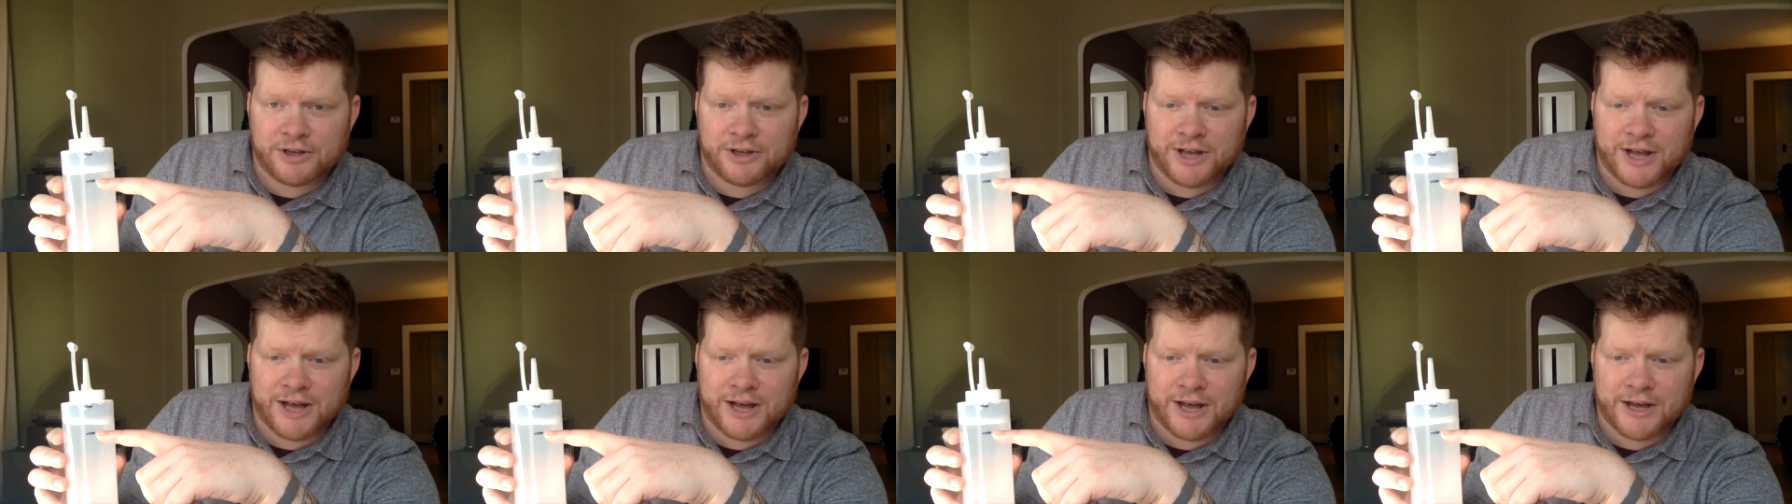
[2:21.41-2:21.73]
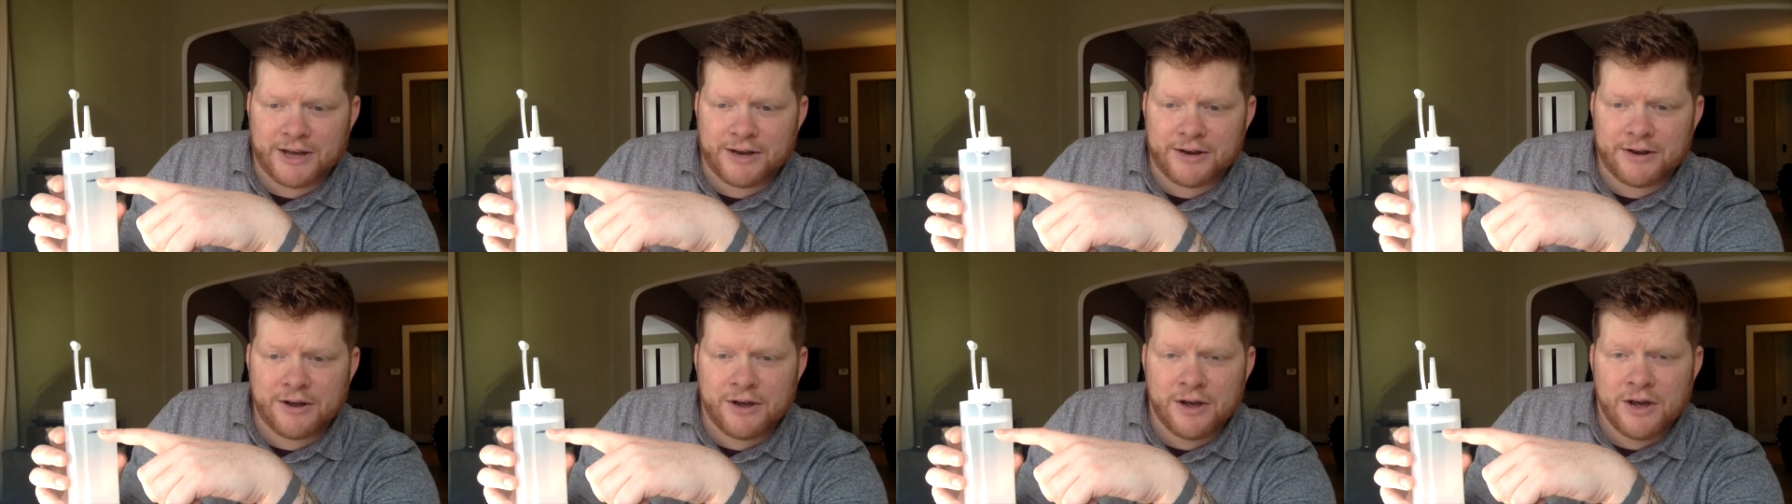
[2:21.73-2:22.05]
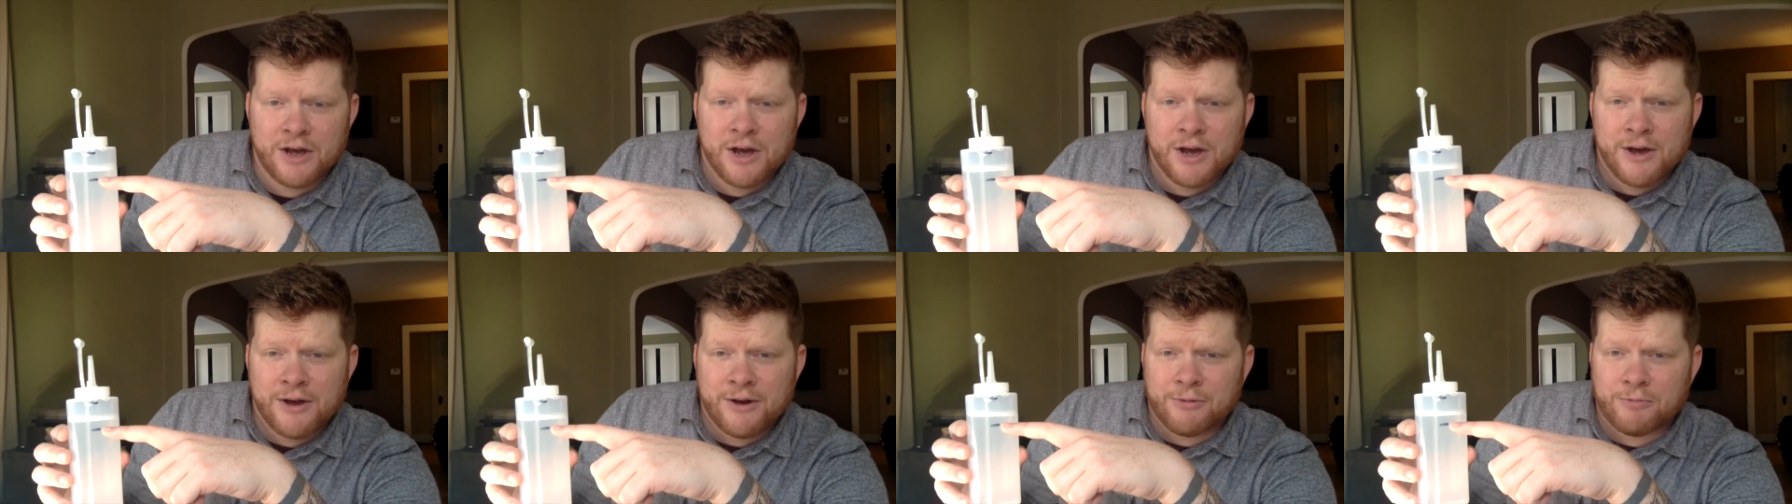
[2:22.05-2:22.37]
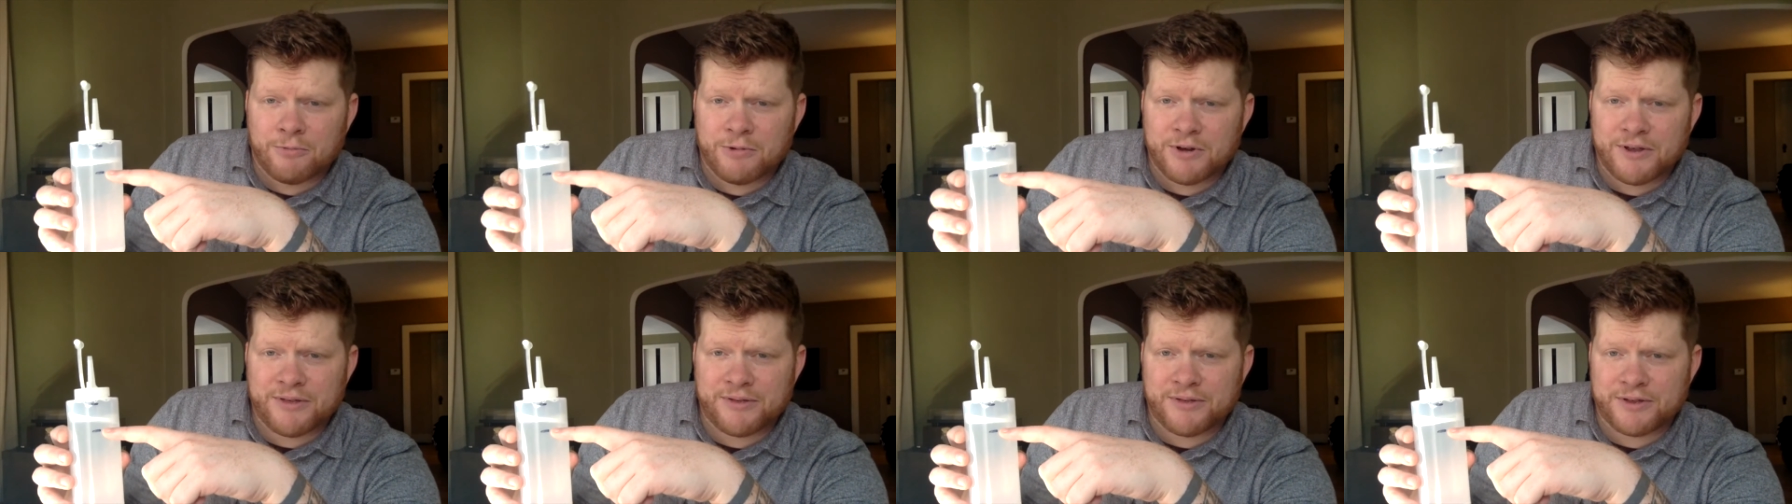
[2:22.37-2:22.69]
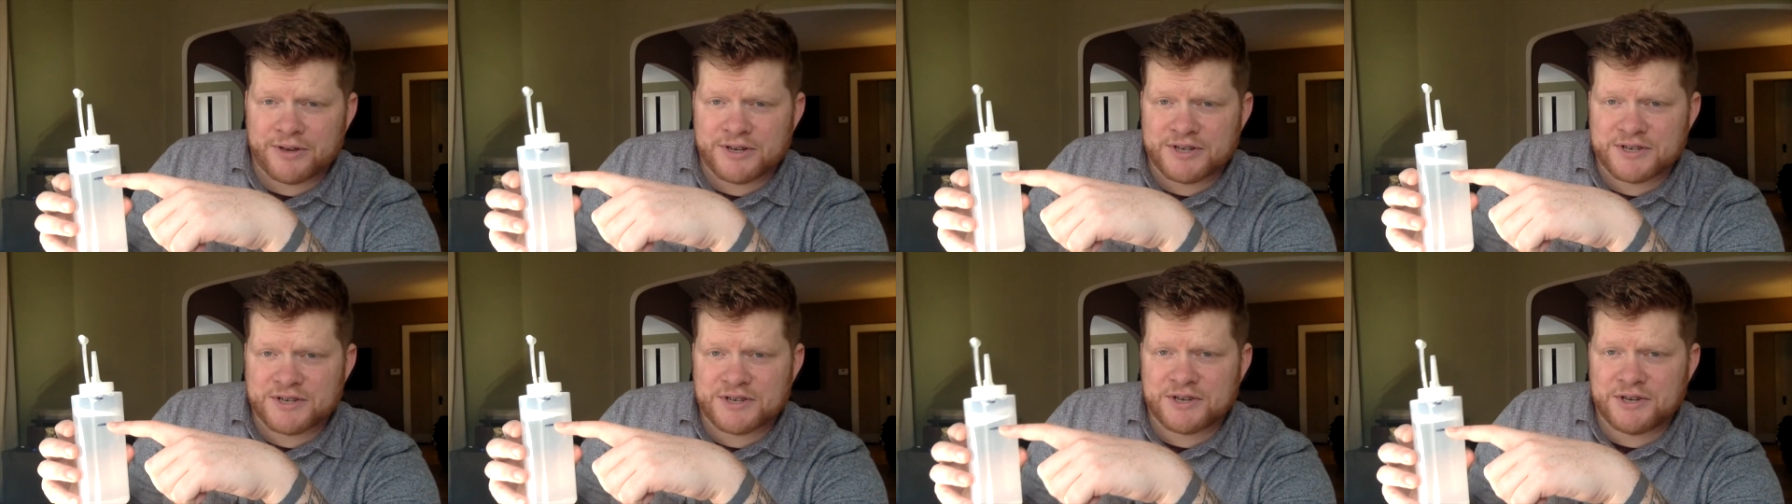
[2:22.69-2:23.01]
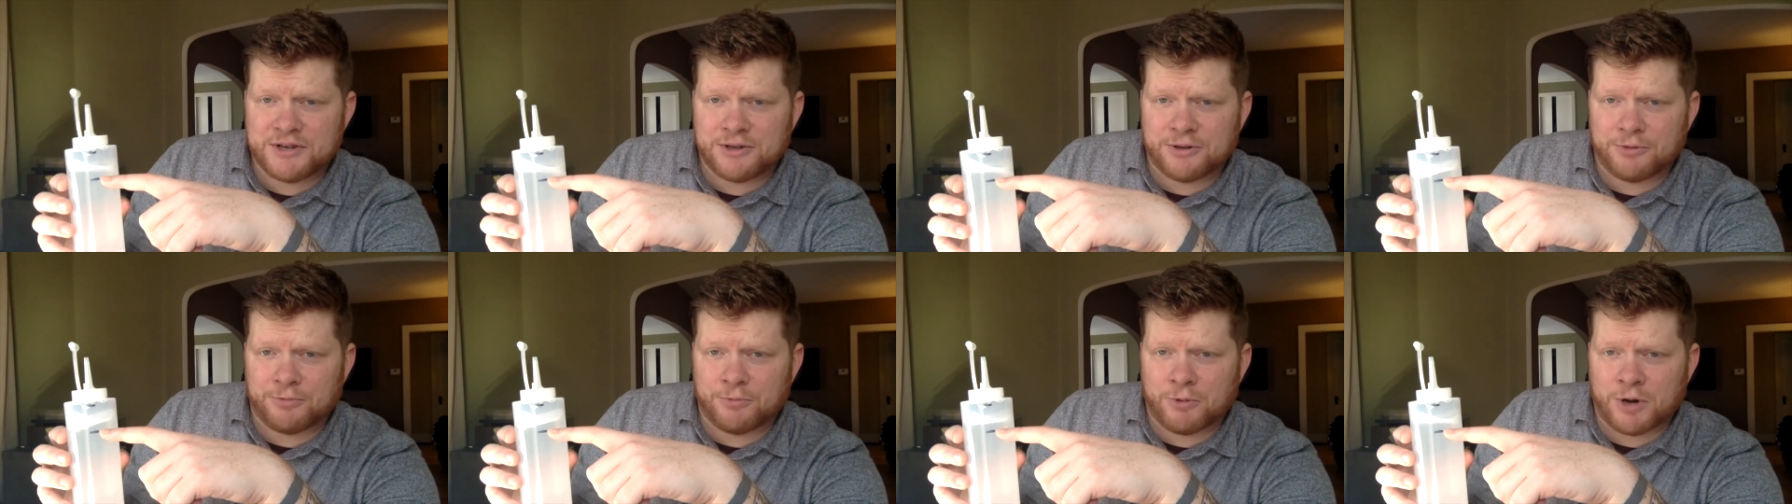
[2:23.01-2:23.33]
line with the
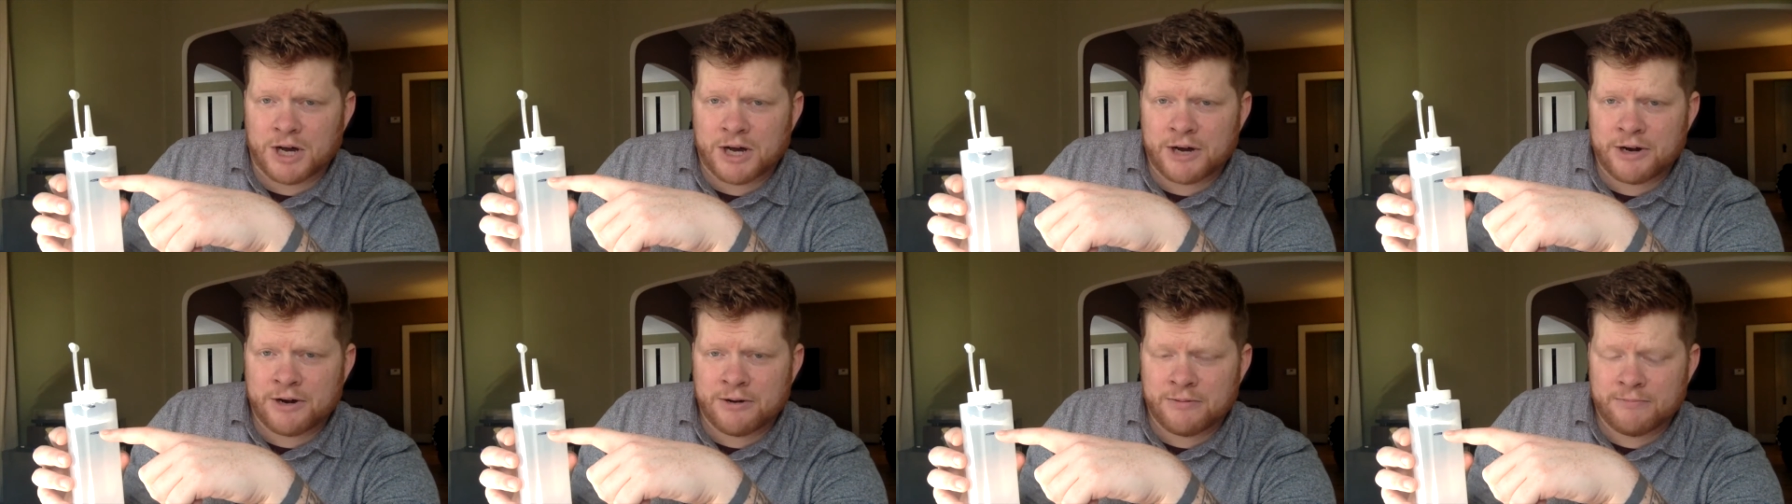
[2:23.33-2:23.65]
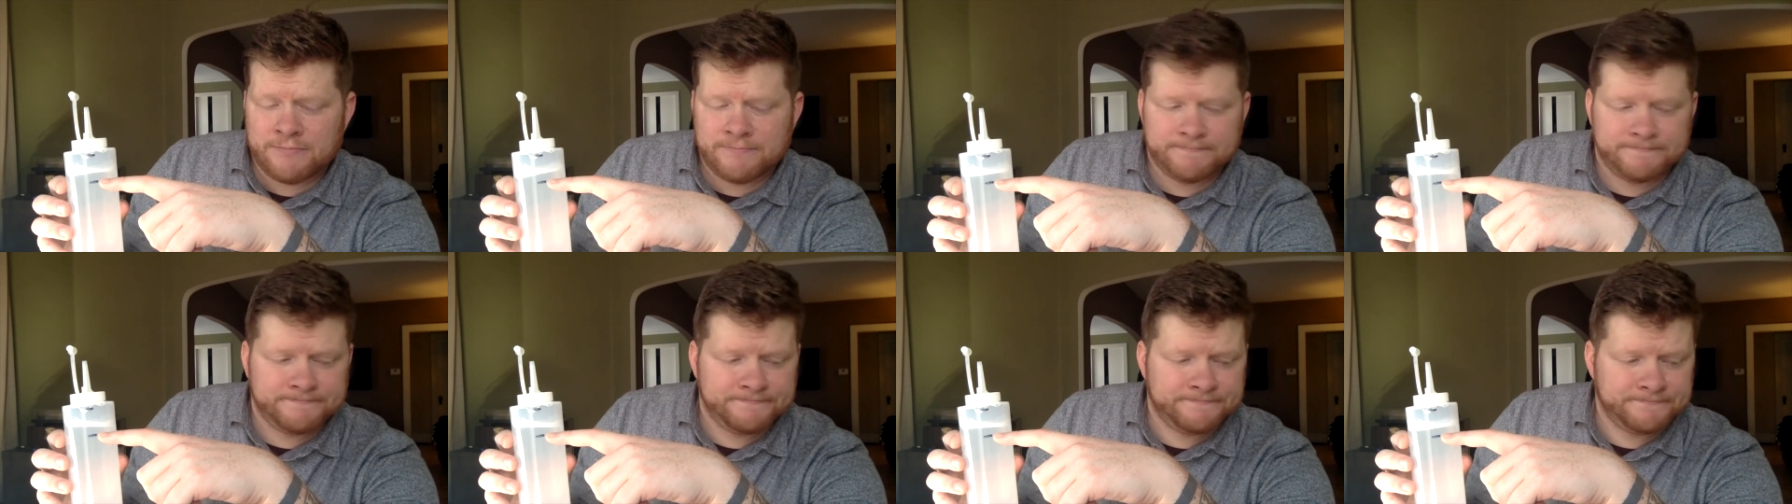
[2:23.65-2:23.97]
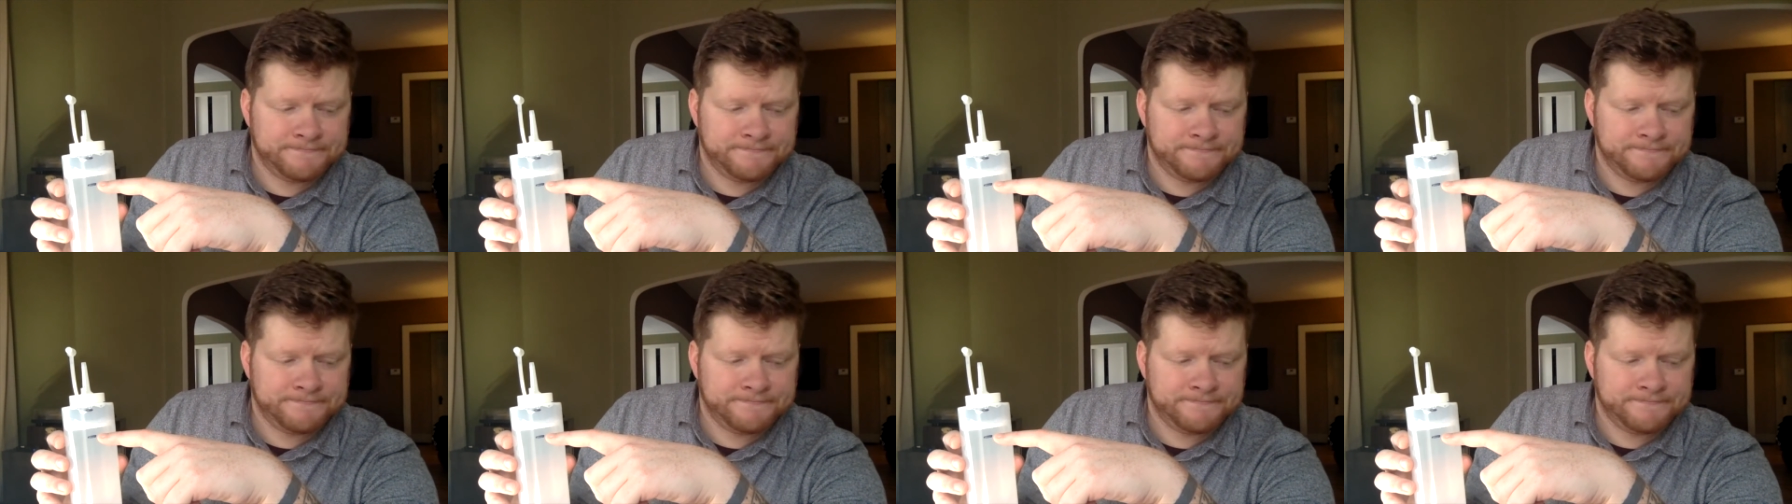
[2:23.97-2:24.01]
distilled water.